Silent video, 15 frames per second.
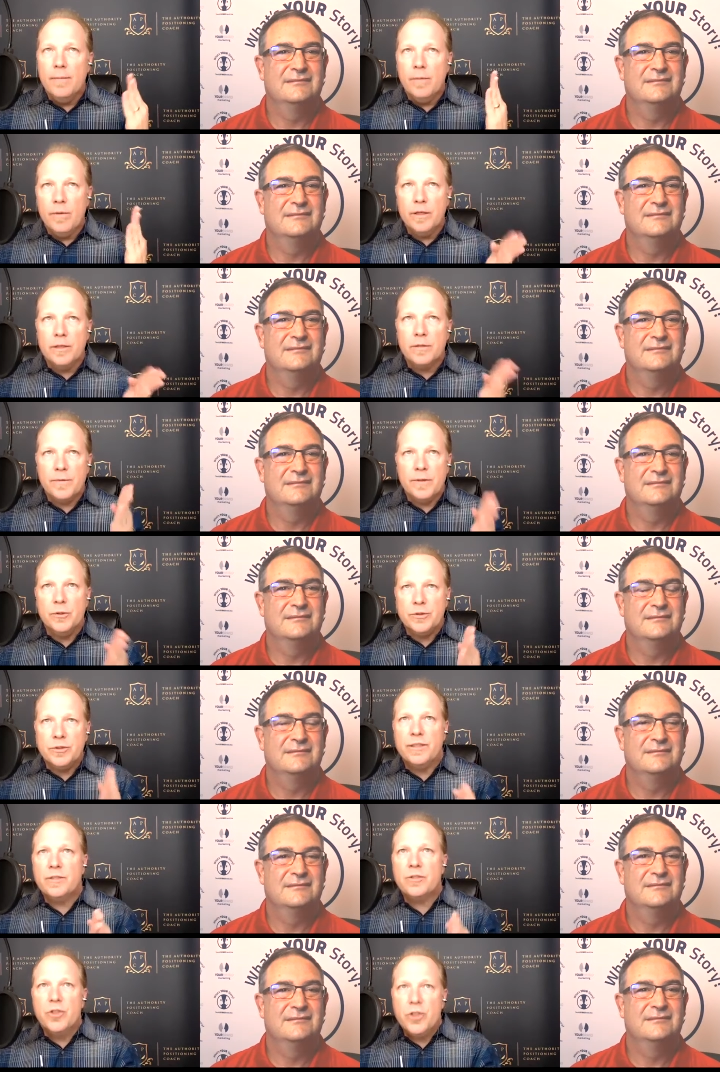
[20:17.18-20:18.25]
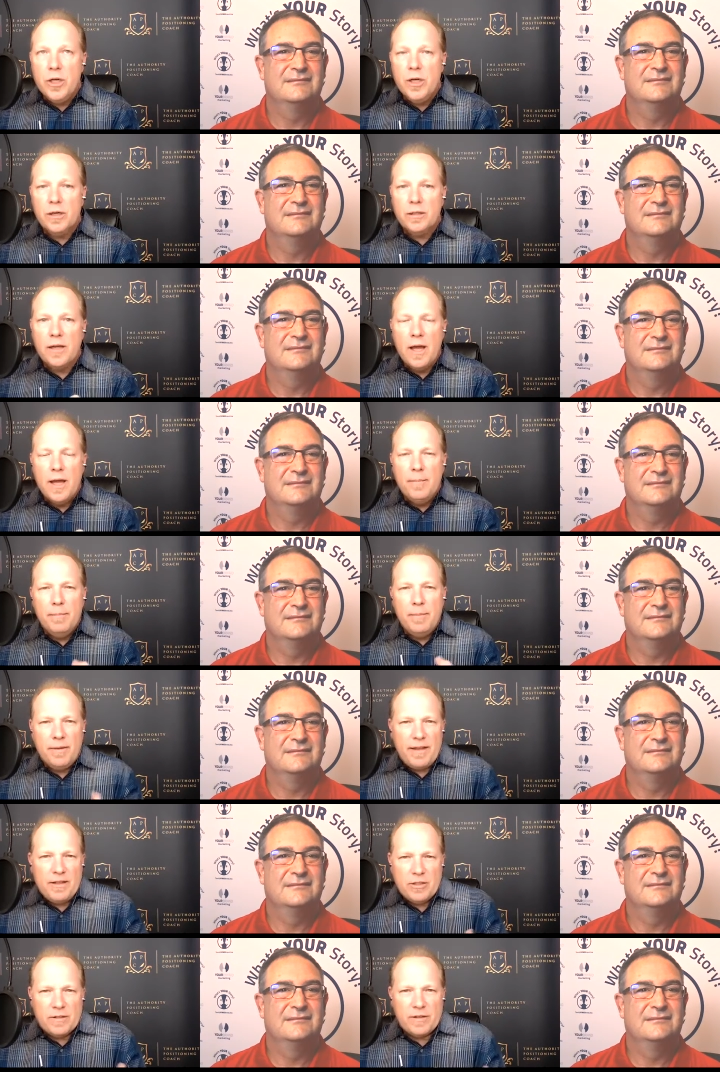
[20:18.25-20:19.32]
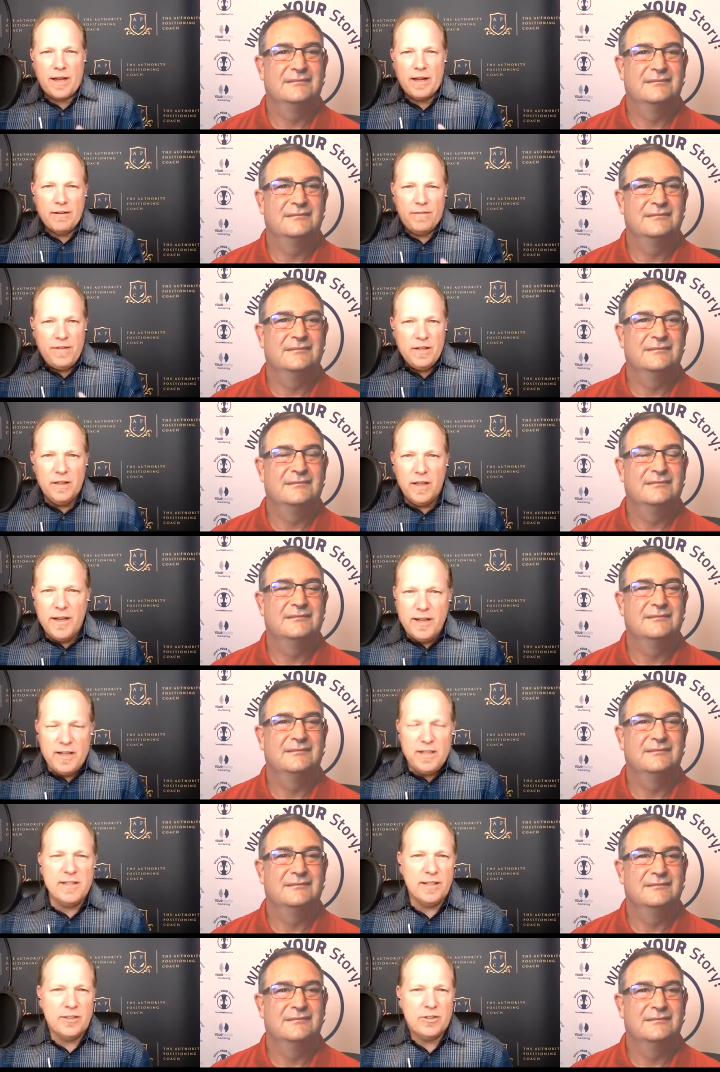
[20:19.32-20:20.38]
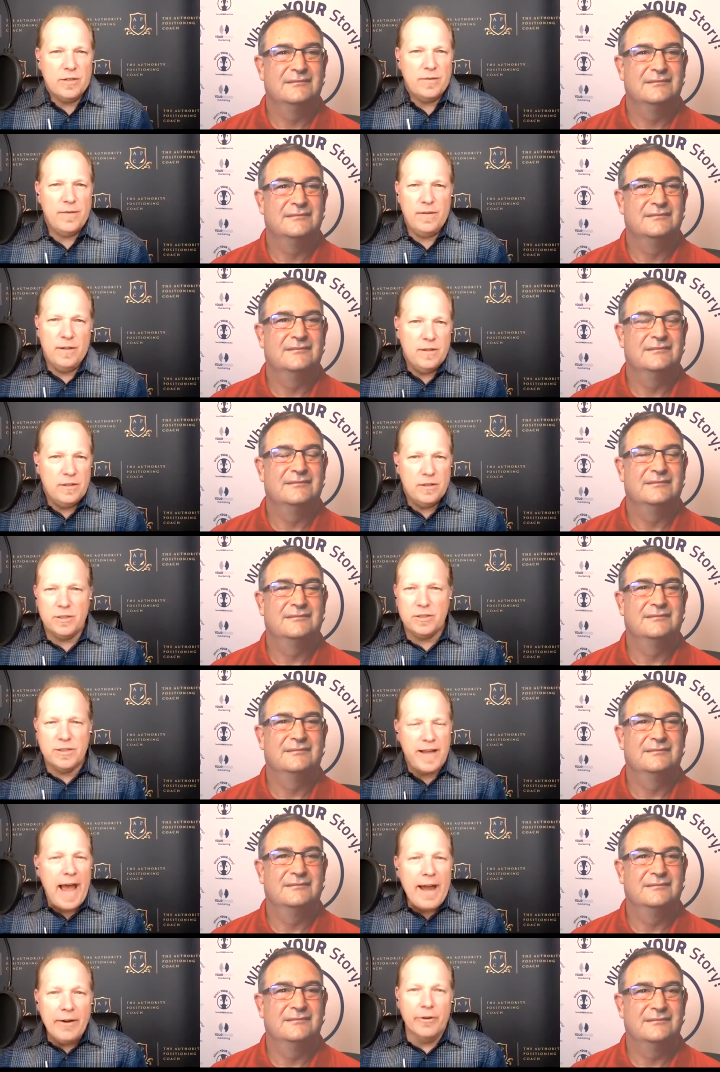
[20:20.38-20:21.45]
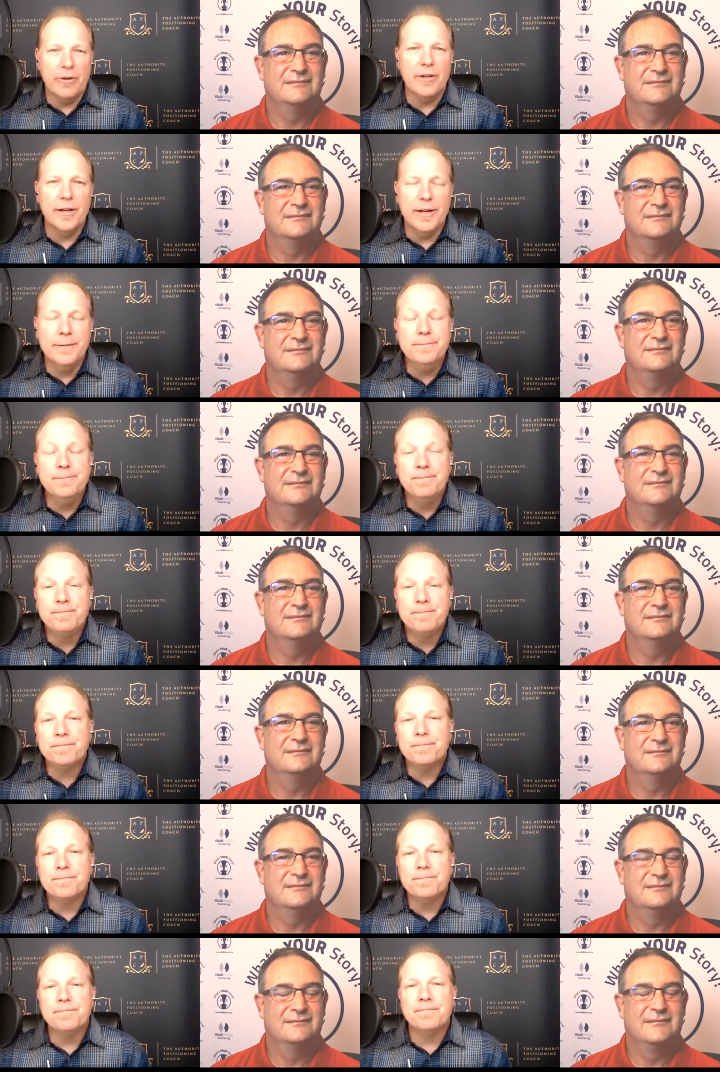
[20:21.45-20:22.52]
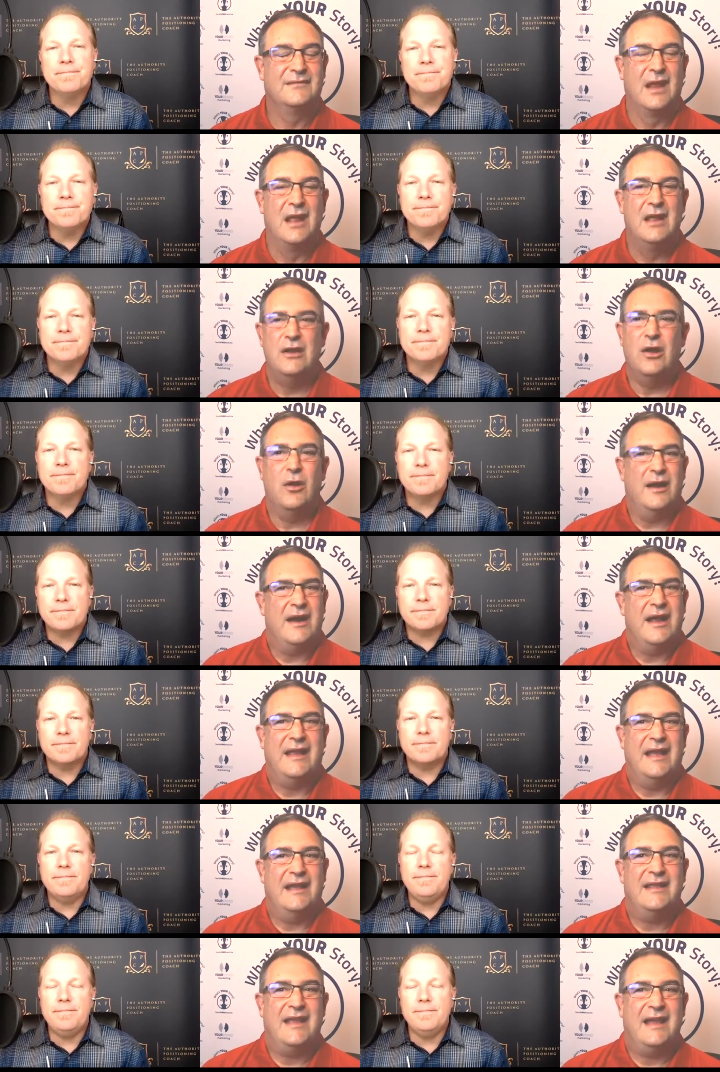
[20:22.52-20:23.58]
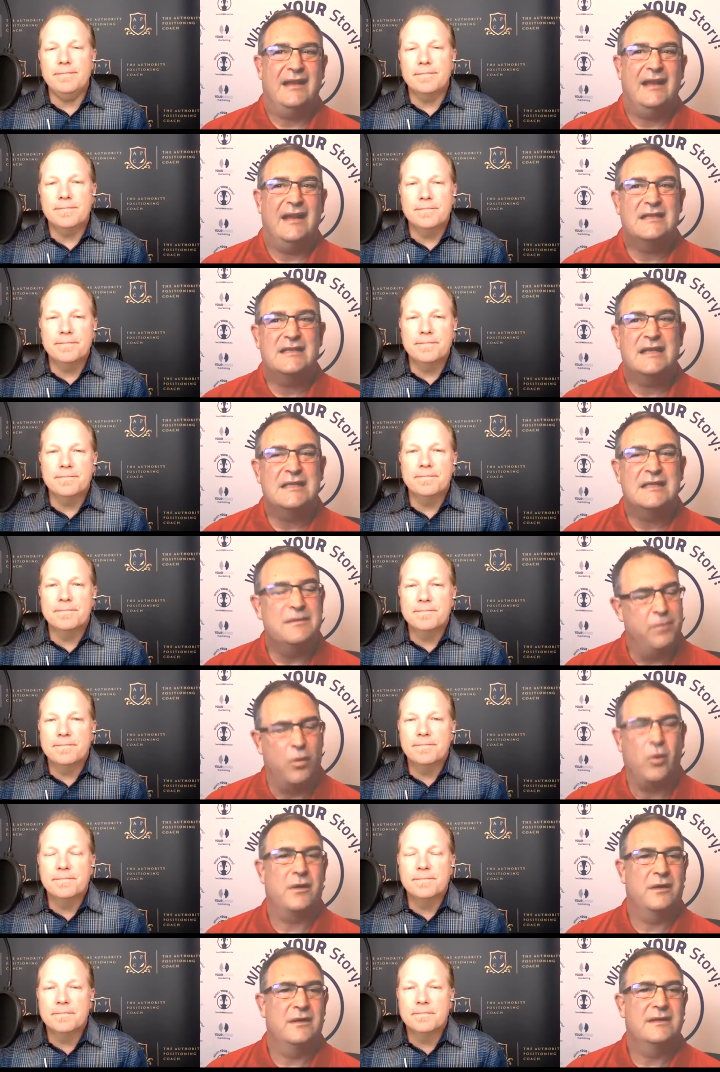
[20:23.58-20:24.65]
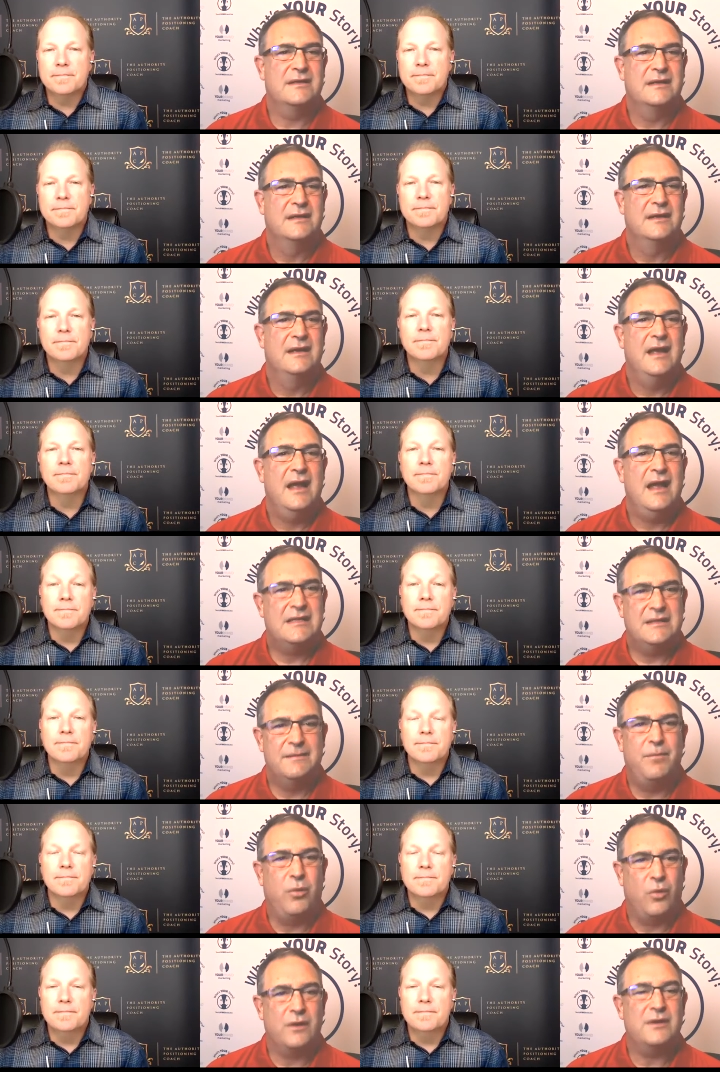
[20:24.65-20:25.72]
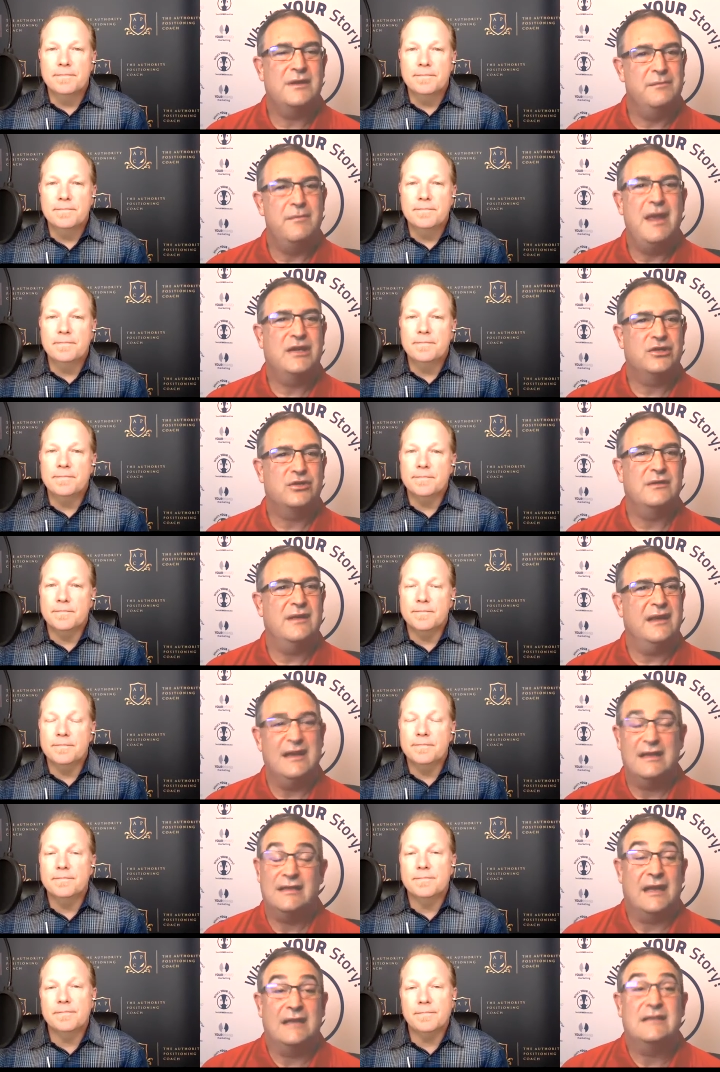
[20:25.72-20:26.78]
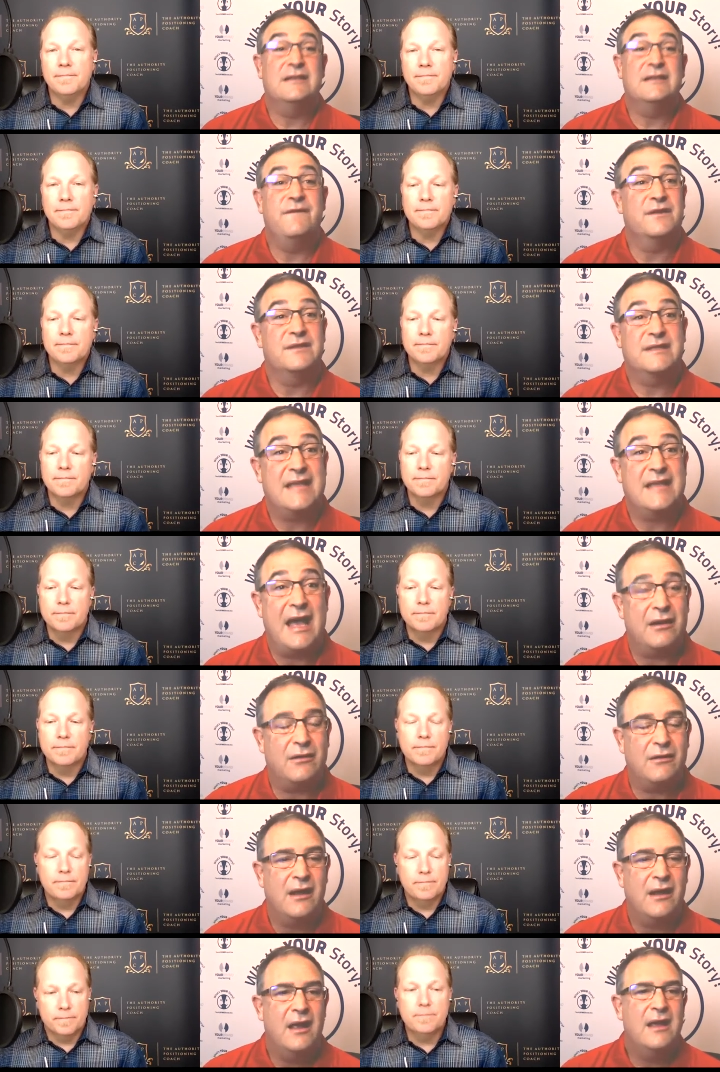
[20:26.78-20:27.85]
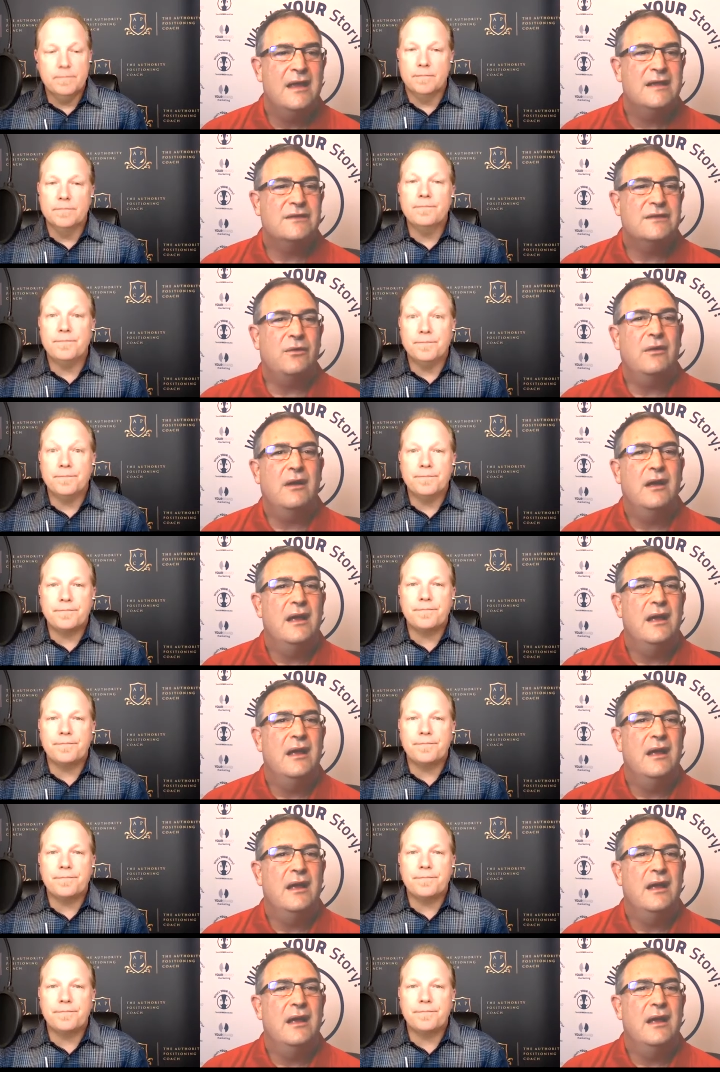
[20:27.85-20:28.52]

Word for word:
Speaker 1: this feels disjunct but they just kind of feel uneasy it just it's just scattered you know
Speaker 2: no and i get that it's it's important it's important to make sure that it doesn't feel scattered so